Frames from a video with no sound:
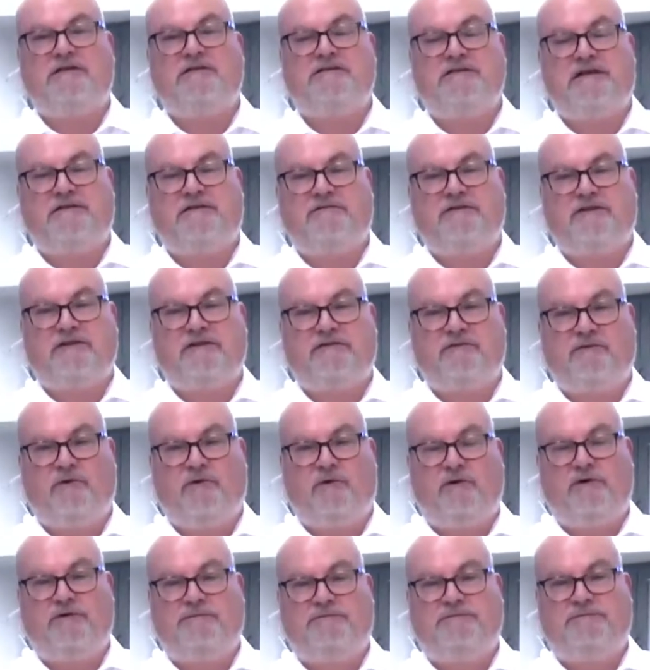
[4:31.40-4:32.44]
in
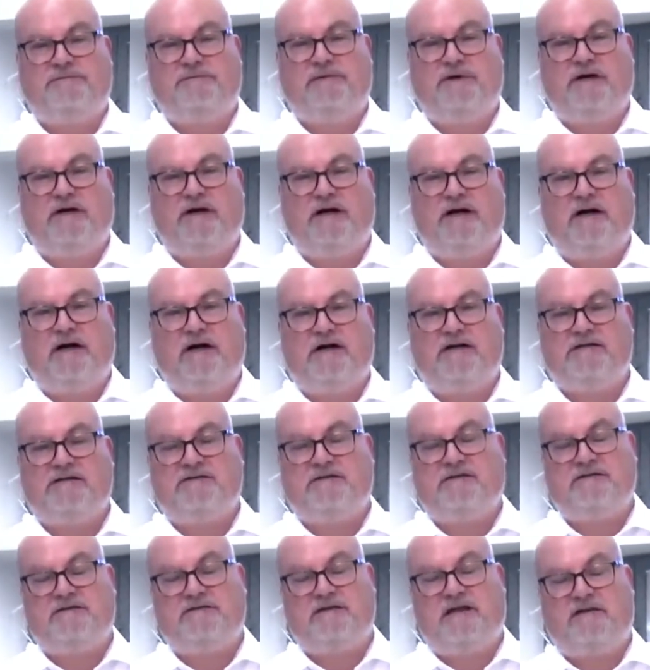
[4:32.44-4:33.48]
1974.
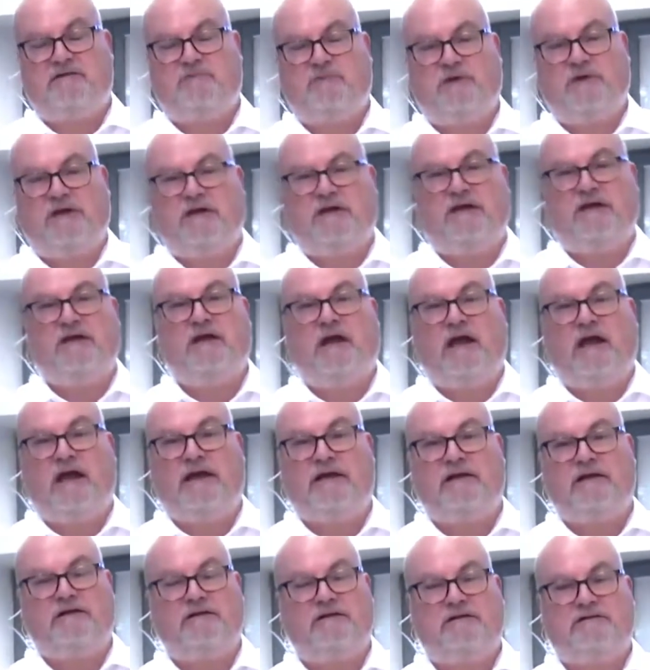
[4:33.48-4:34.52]
Since that, we
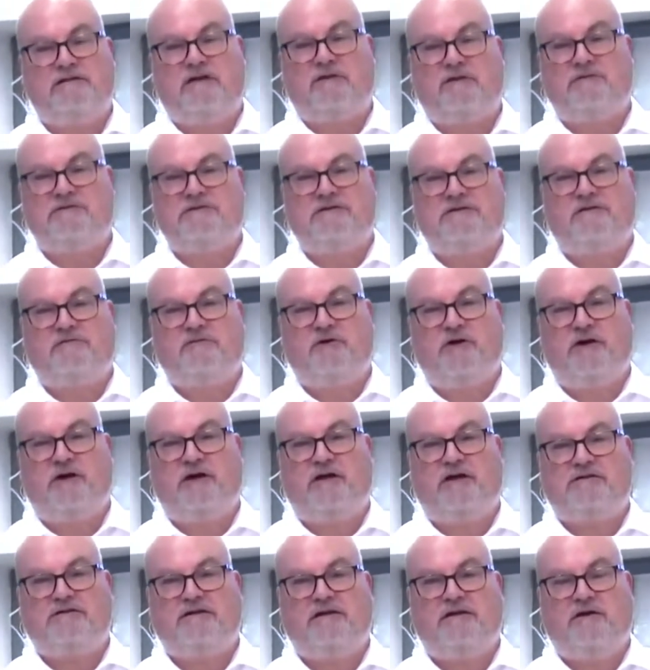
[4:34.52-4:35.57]
handled thousands of
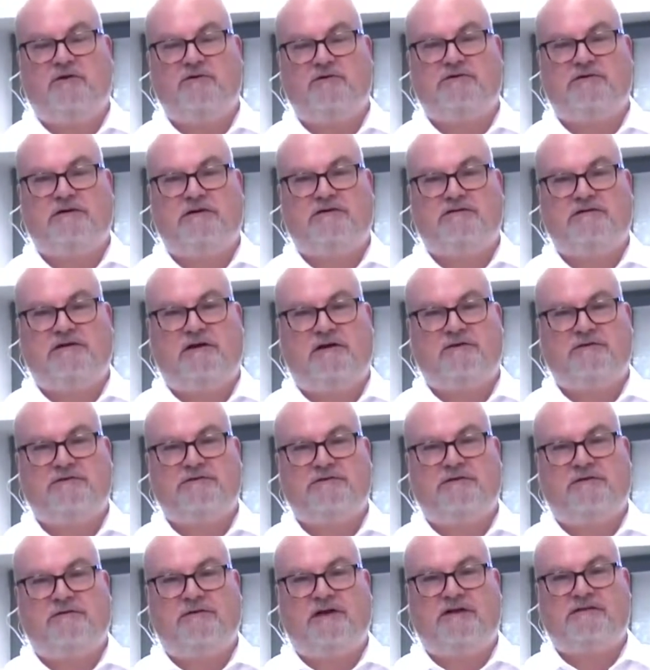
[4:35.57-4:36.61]
products and hosted
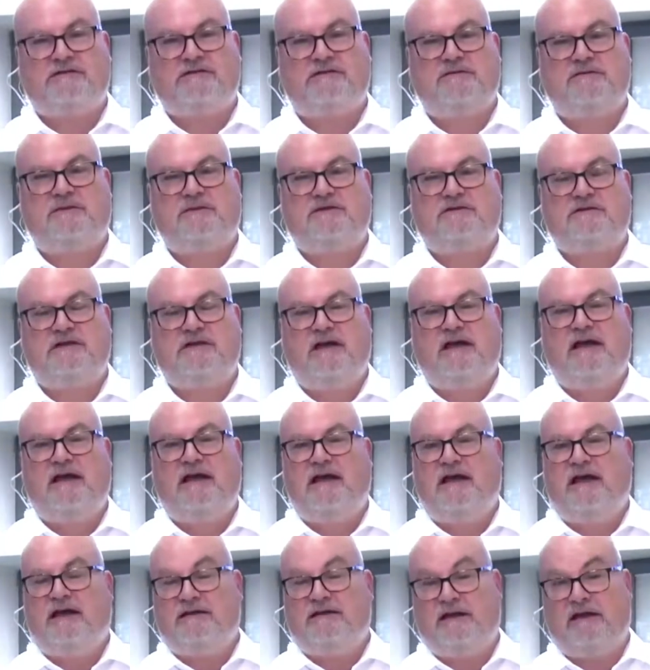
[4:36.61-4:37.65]
thousands of customers
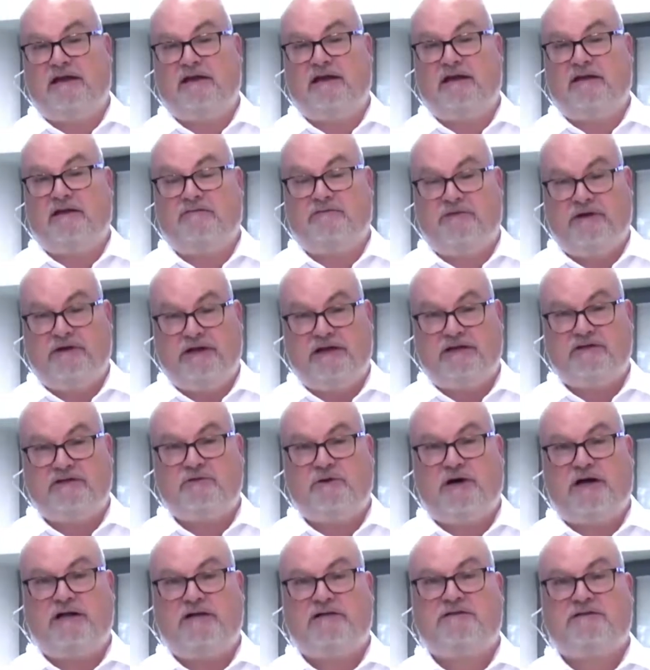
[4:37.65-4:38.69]
attending filling
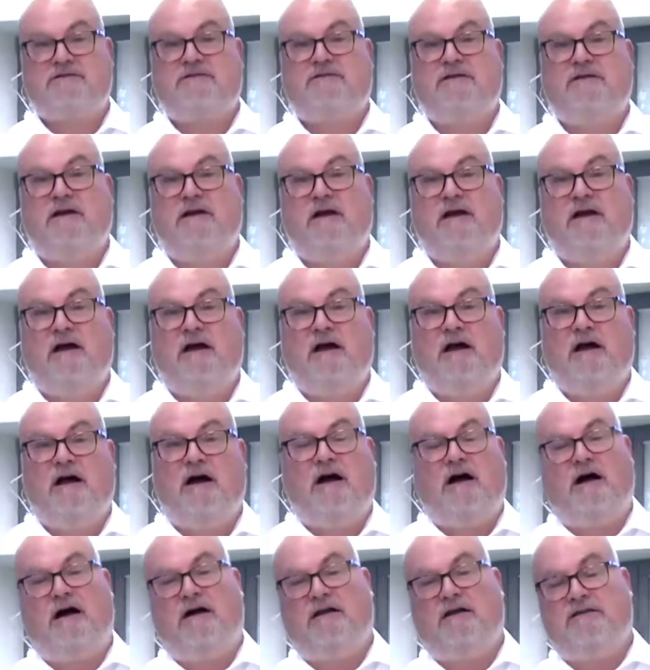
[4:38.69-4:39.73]
trials,
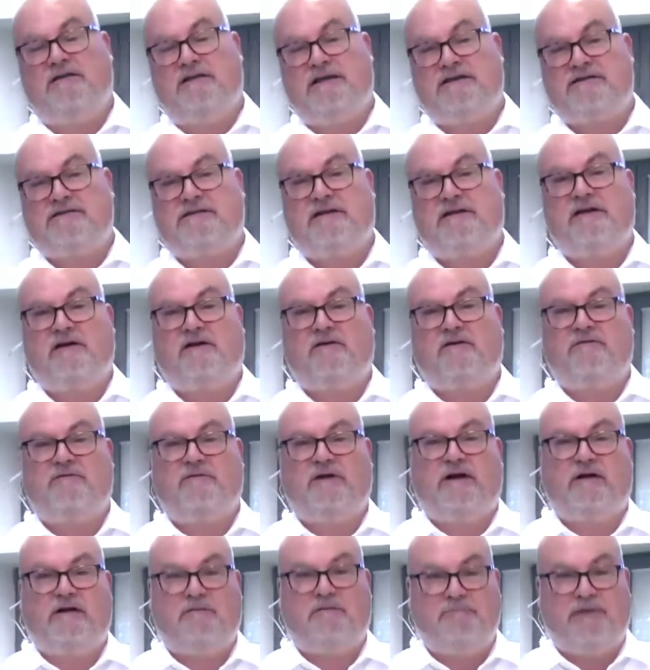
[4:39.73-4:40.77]
testing of
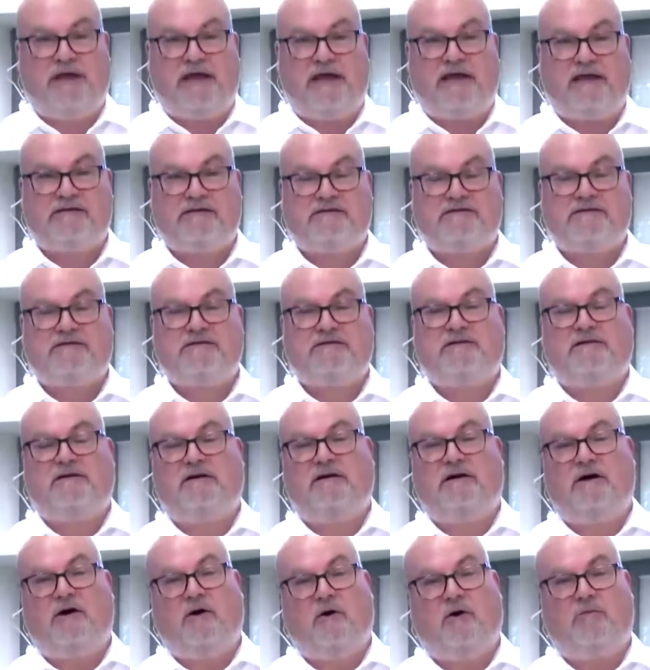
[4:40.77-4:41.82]
bags
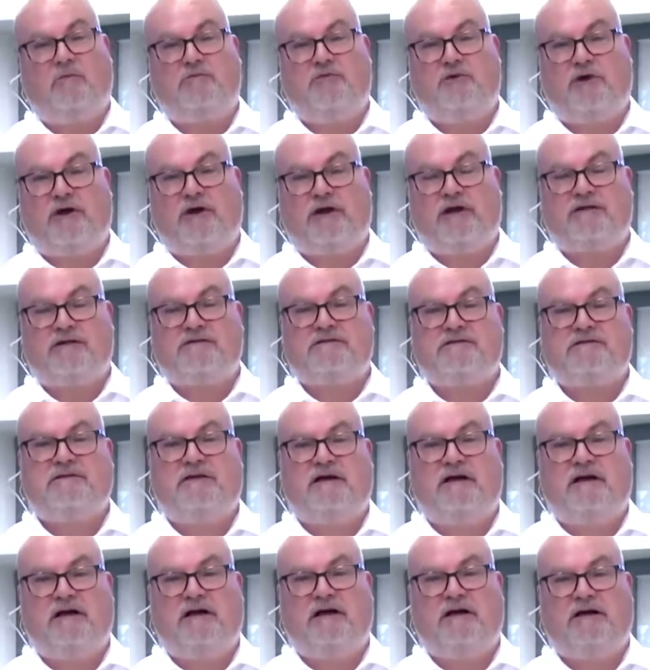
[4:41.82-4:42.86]
or
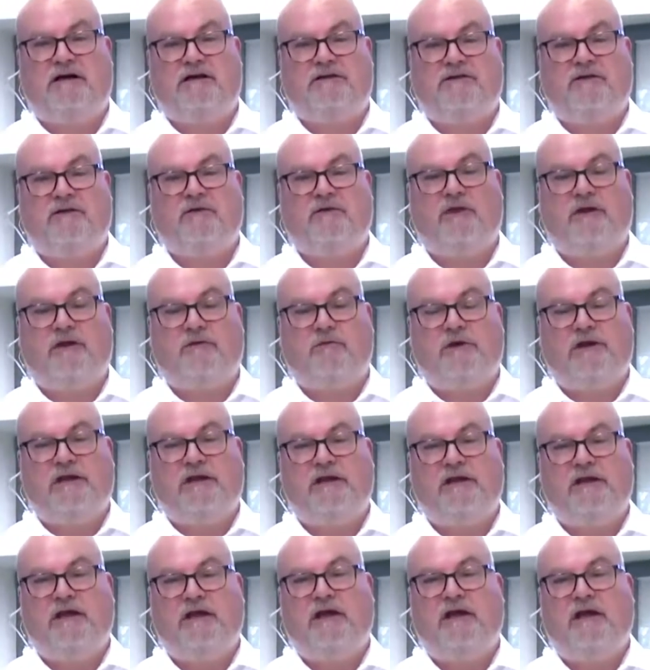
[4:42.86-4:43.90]
products. So that
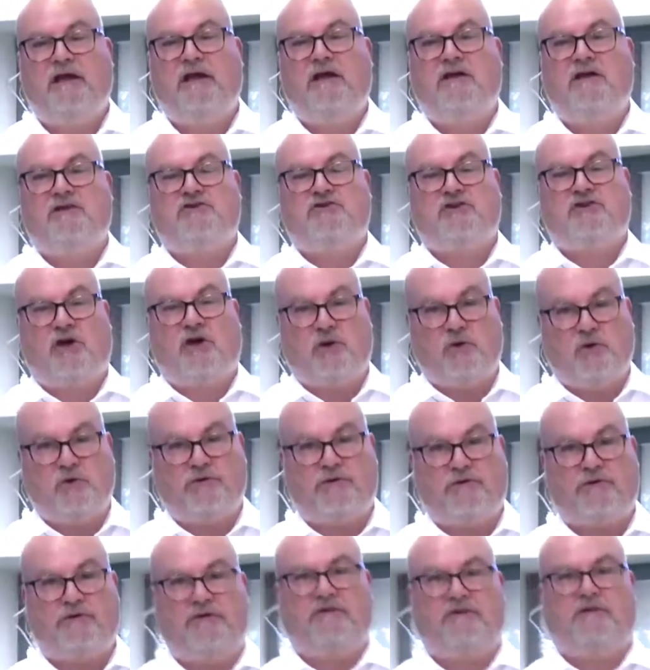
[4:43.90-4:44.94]
really
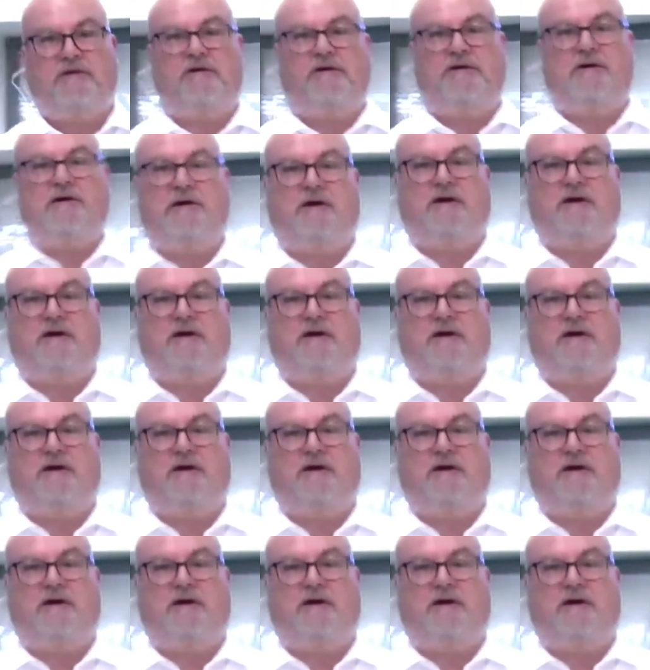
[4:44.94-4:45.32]
shows,